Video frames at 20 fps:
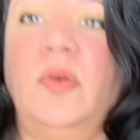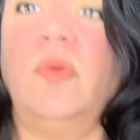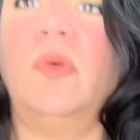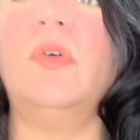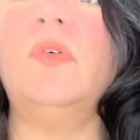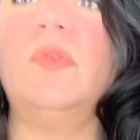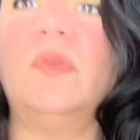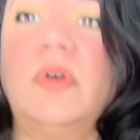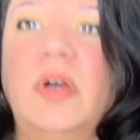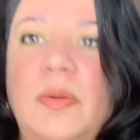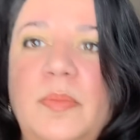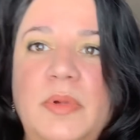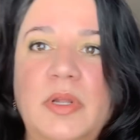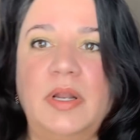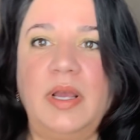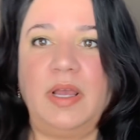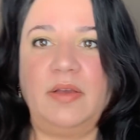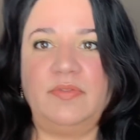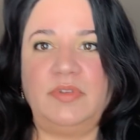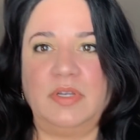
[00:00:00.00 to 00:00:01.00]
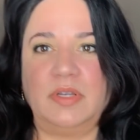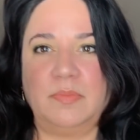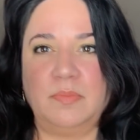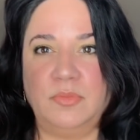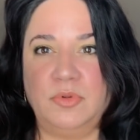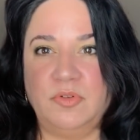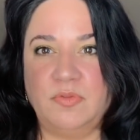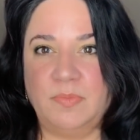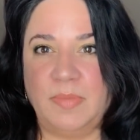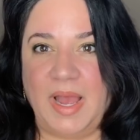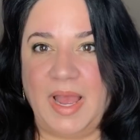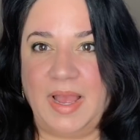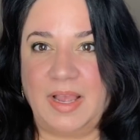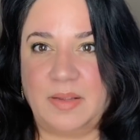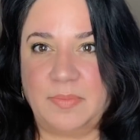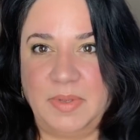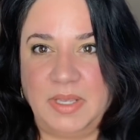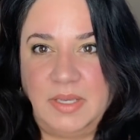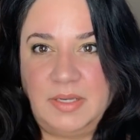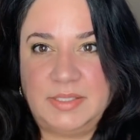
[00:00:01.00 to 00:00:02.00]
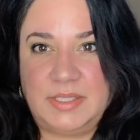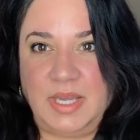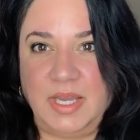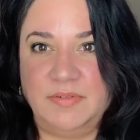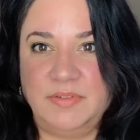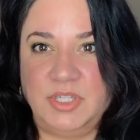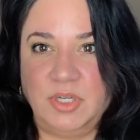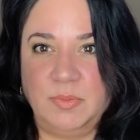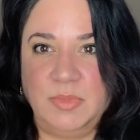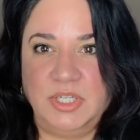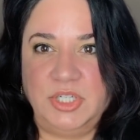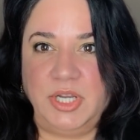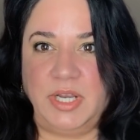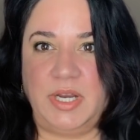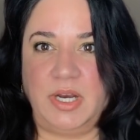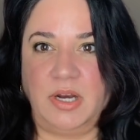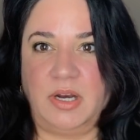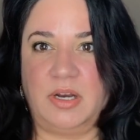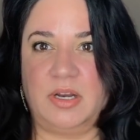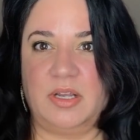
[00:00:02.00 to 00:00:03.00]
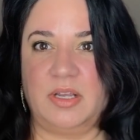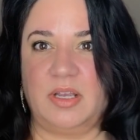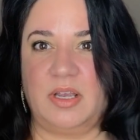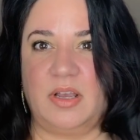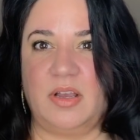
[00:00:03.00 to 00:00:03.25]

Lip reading: Oh, I'm going to have to move back because I have so much hair.